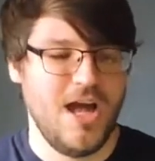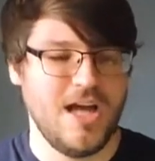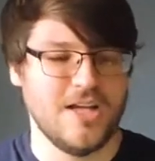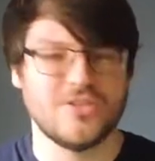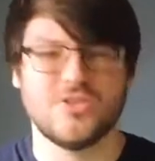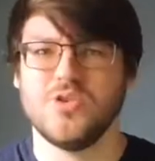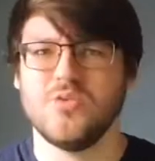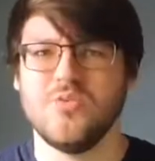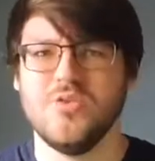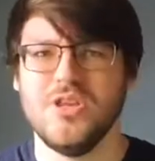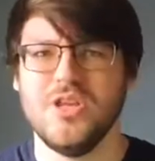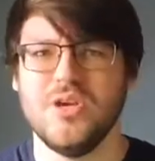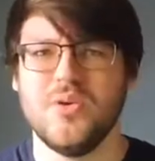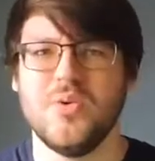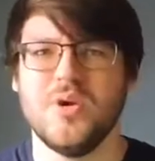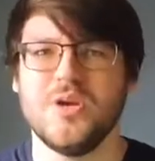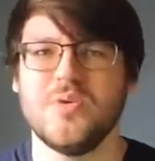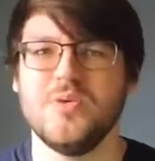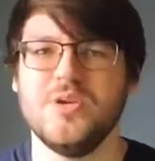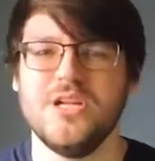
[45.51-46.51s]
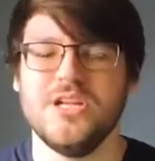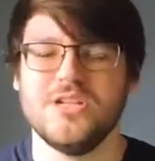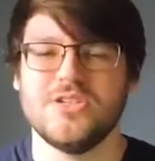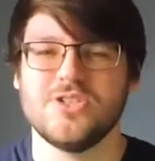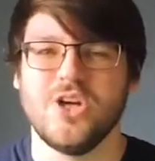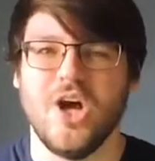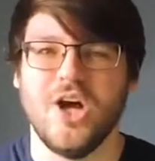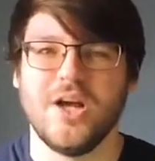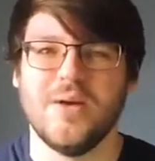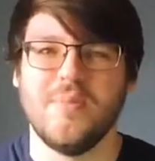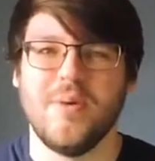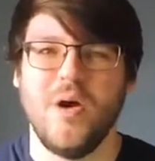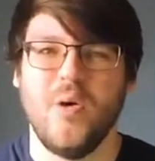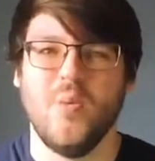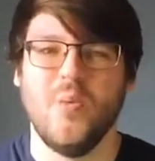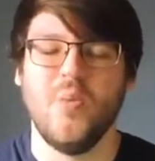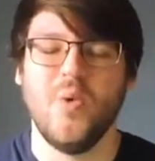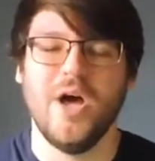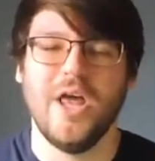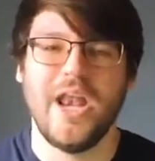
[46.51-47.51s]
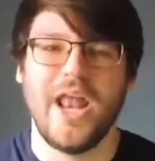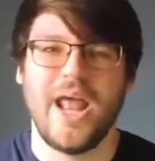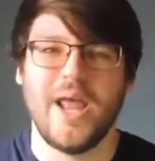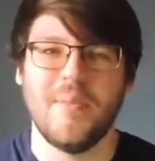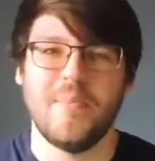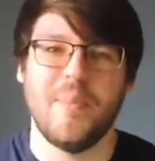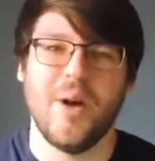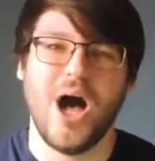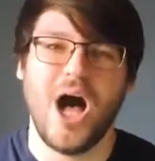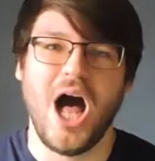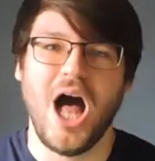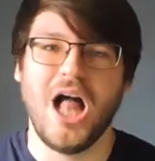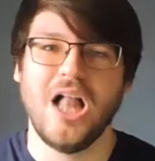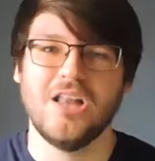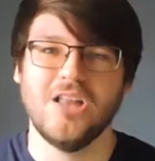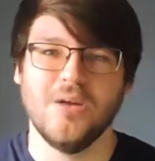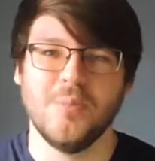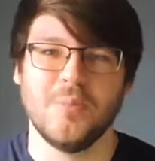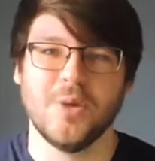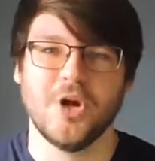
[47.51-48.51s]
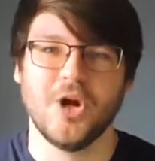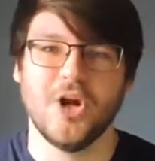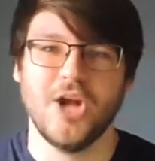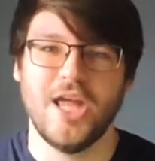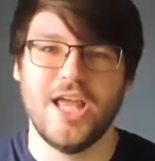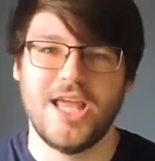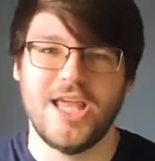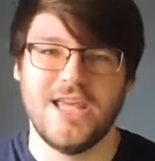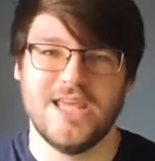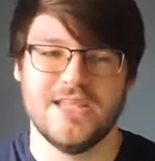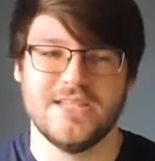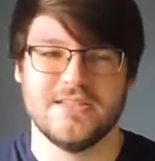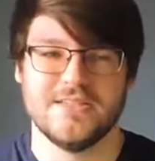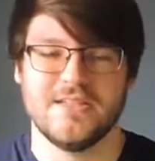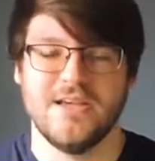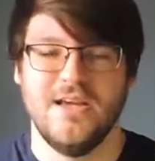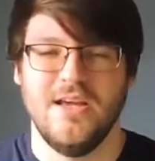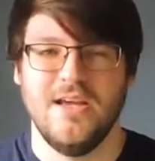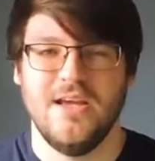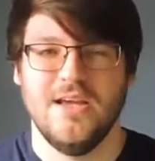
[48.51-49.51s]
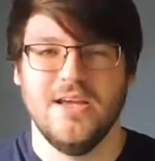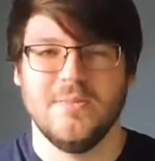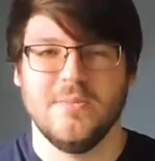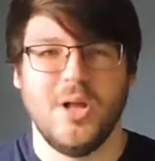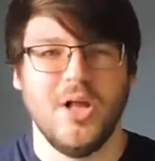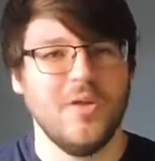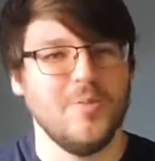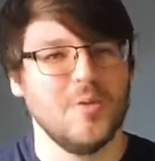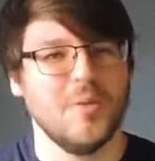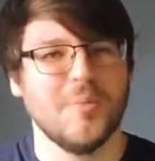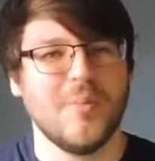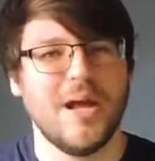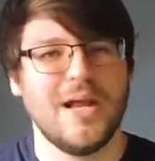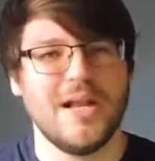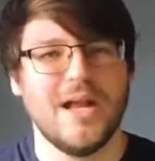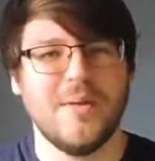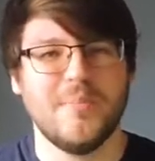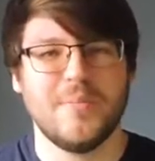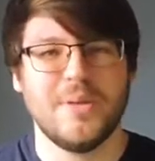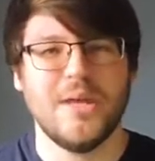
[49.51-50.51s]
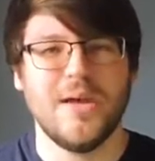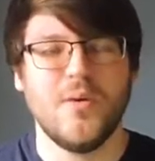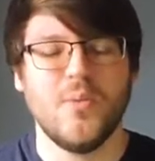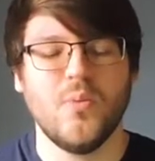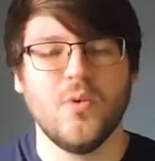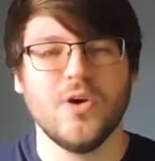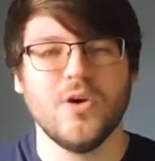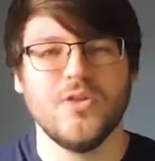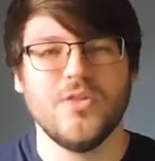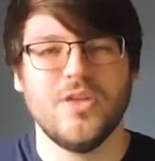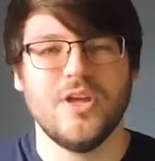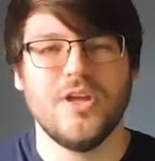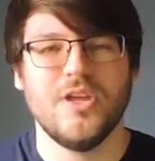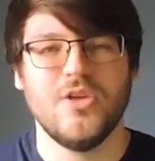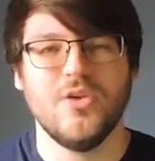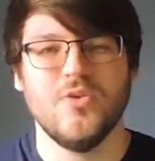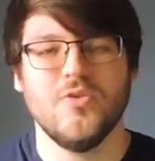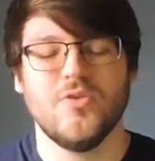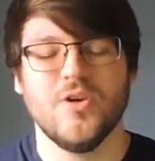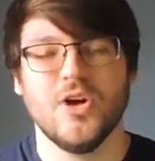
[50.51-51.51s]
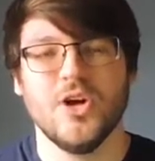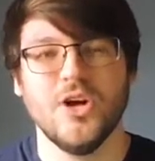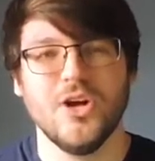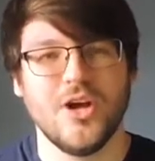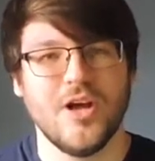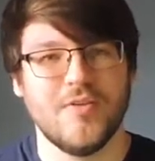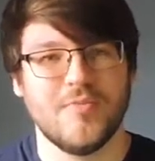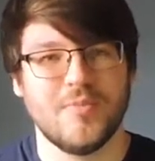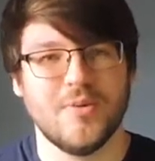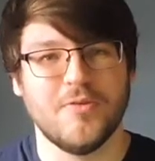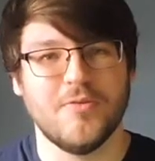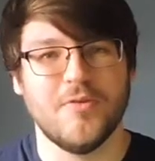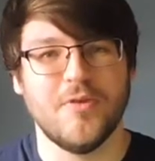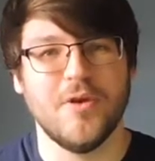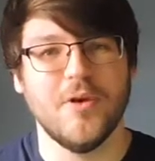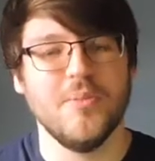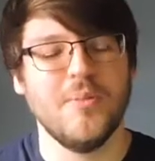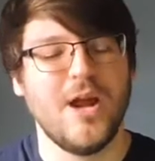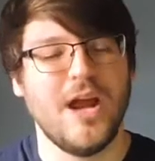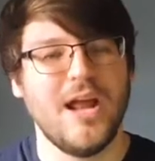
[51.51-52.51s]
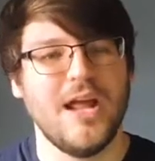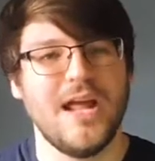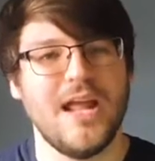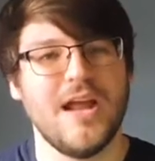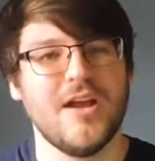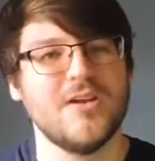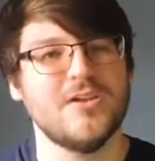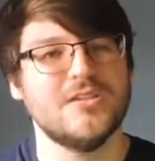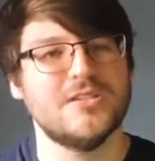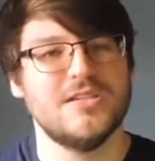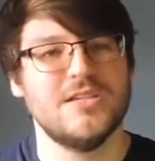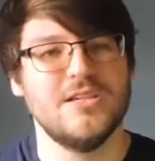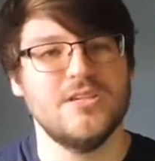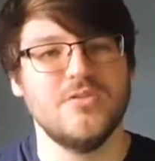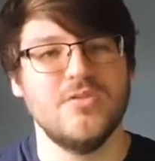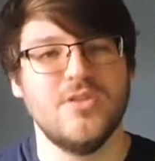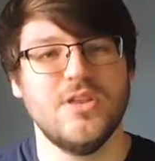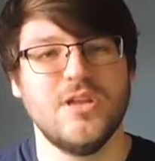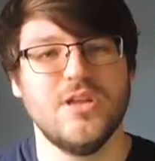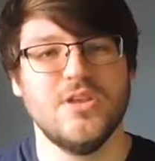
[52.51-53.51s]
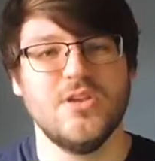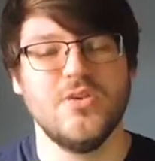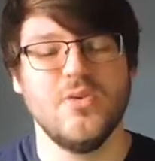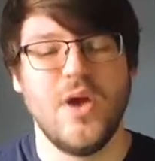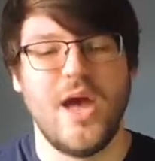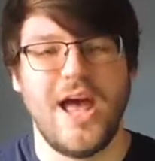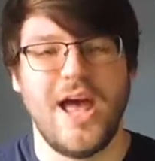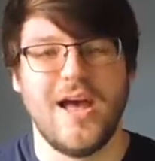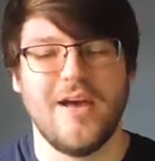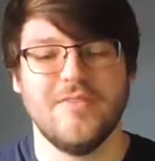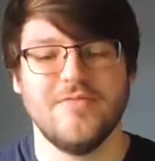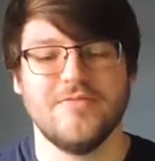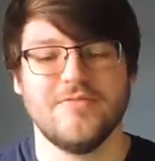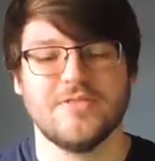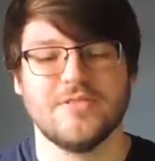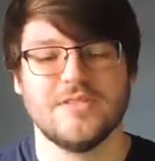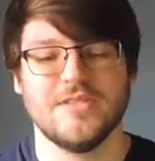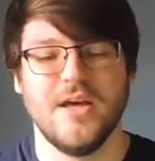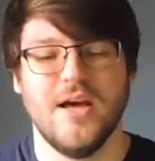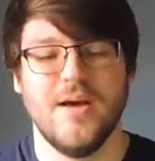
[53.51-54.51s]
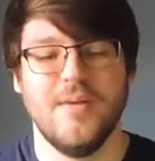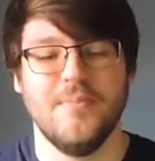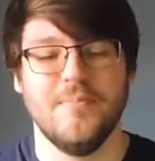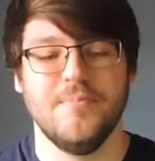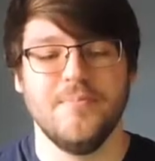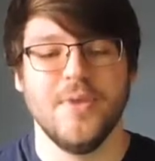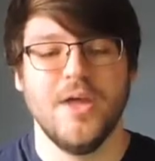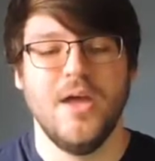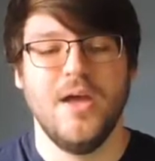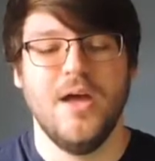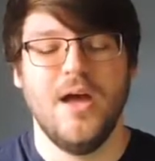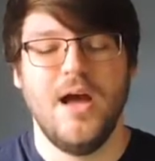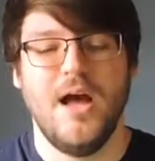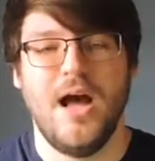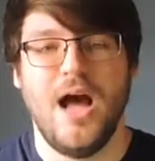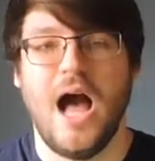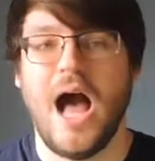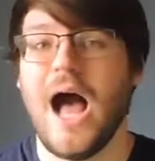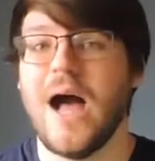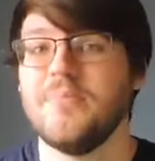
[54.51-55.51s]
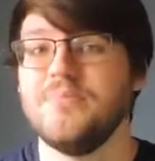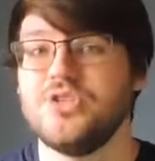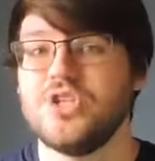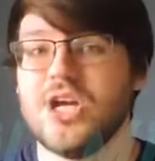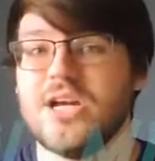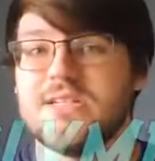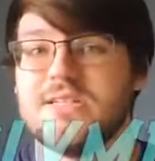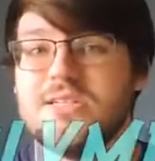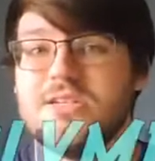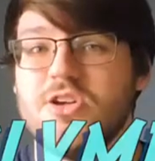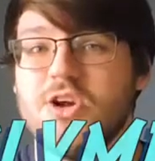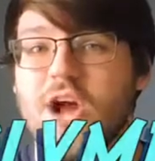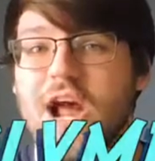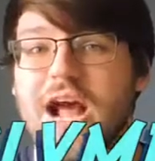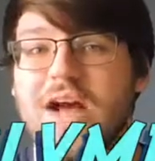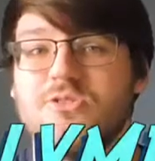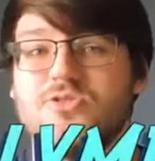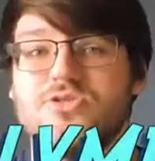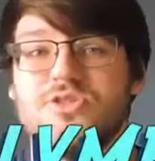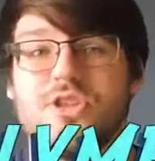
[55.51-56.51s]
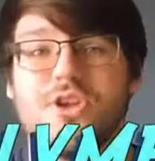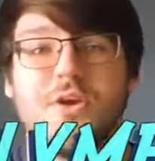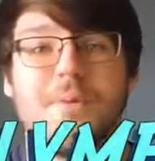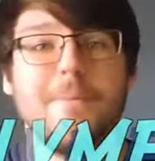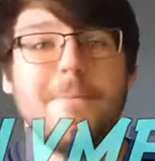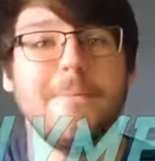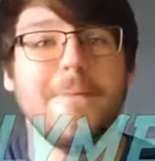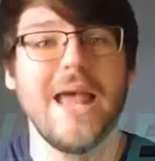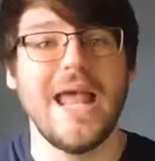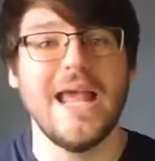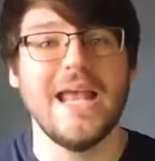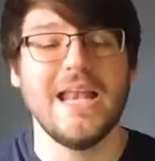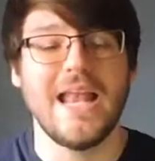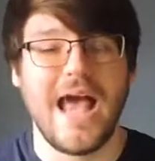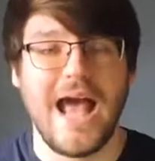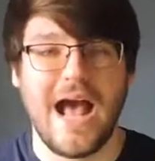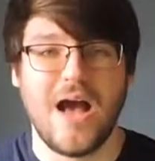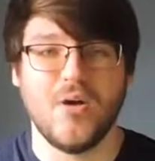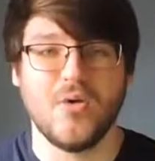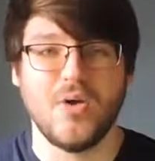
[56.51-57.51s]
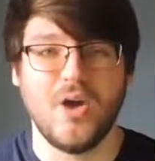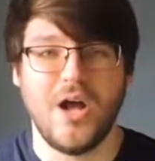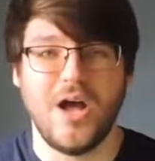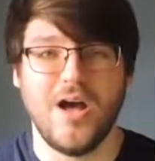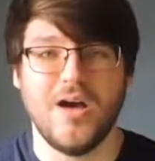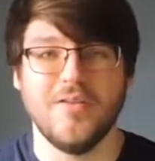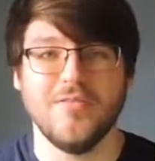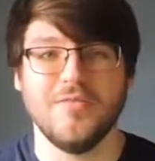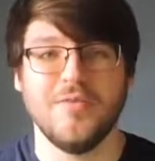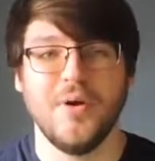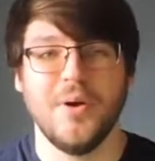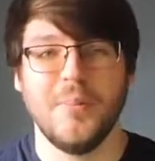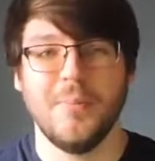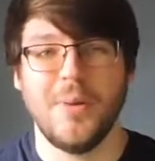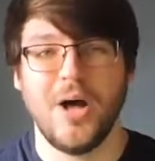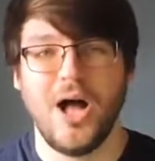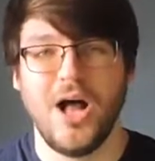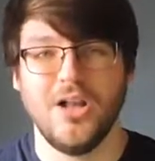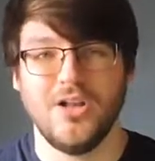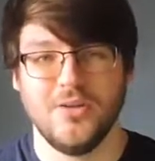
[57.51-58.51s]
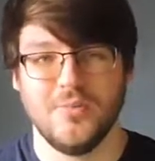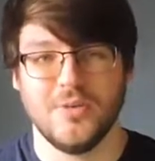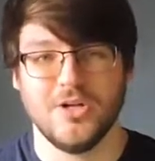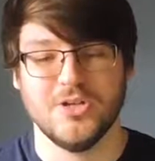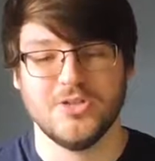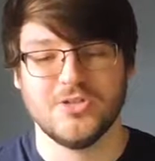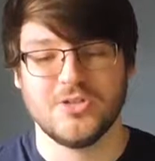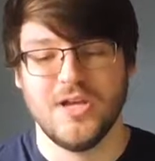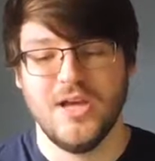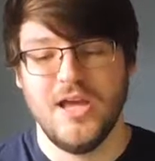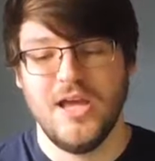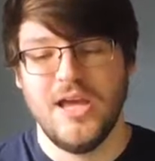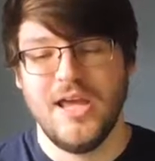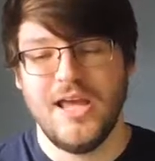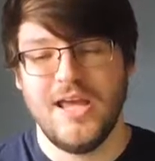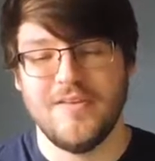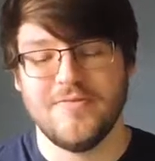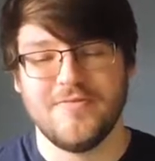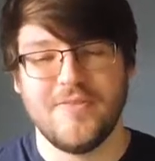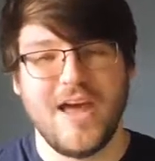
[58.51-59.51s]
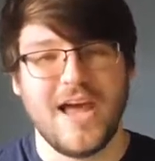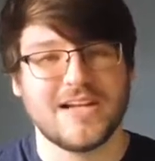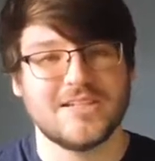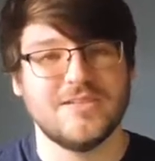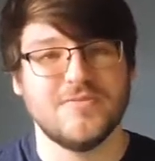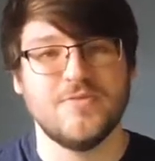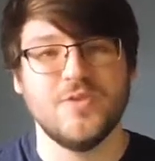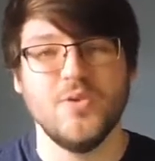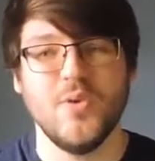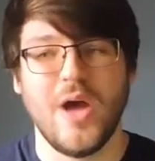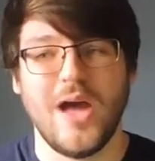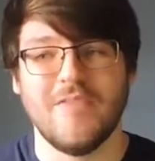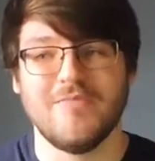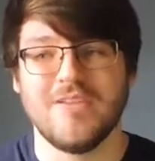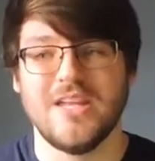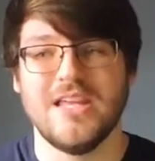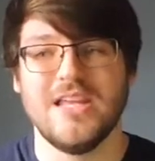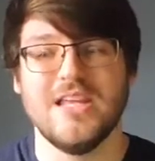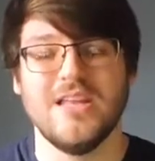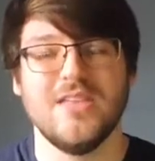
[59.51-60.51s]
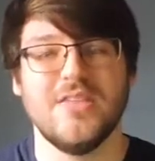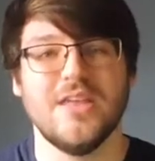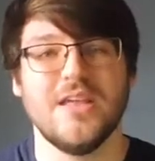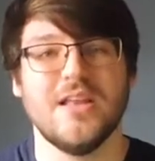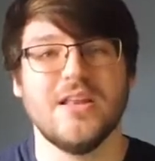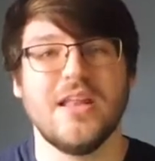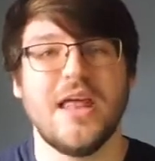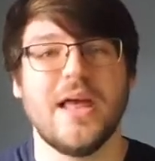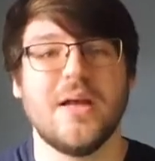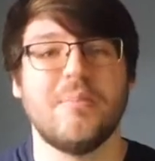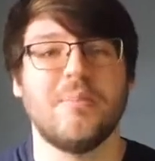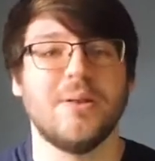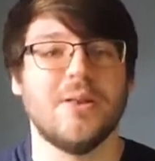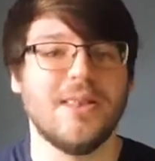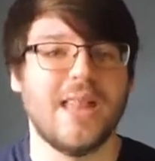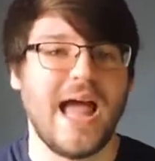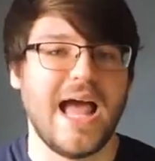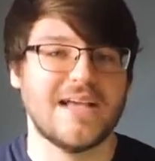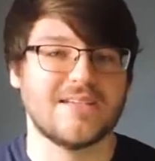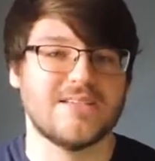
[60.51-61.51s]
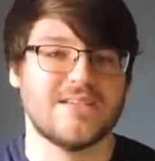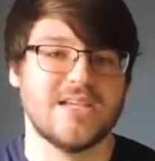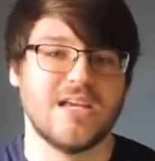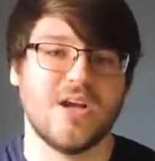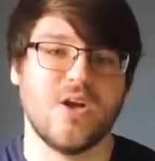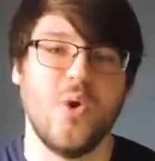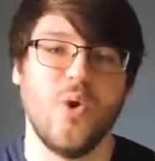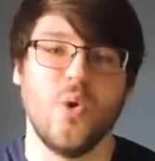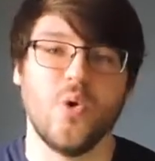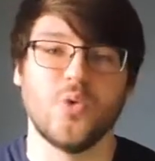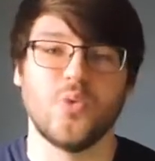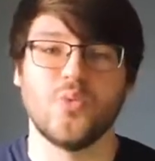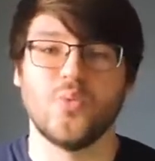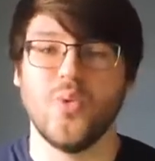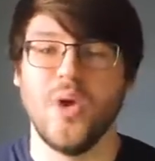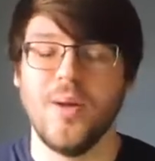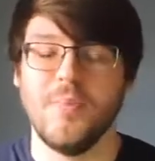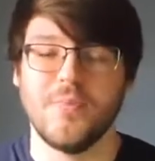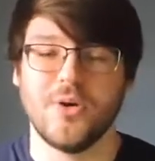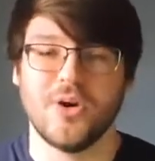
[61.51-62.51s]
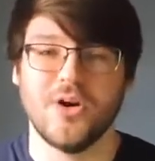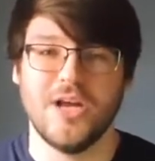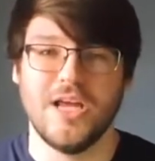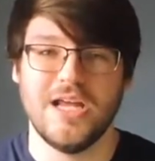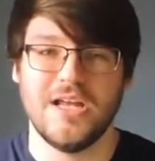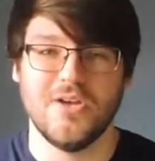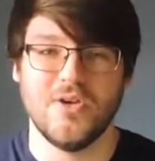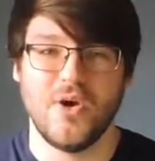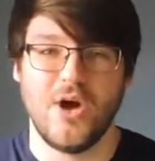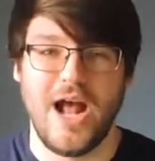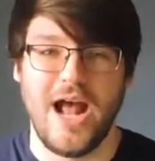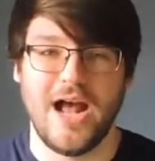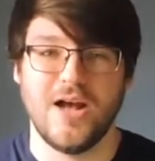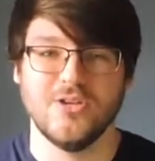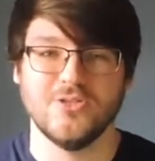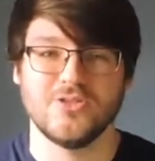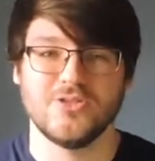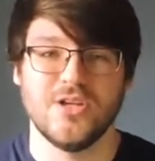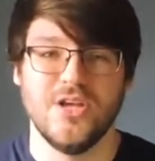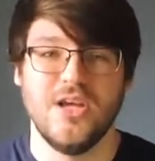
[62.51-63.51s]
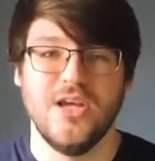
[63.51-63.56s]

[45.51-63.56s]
So really quick, we need to talk about what a polymer is. Polymer might not be a word that you've heard of before, but I guarantee you that you have some objects in your house that are made out of polymers. In fact, if you have anything like plastic or rubber in your house,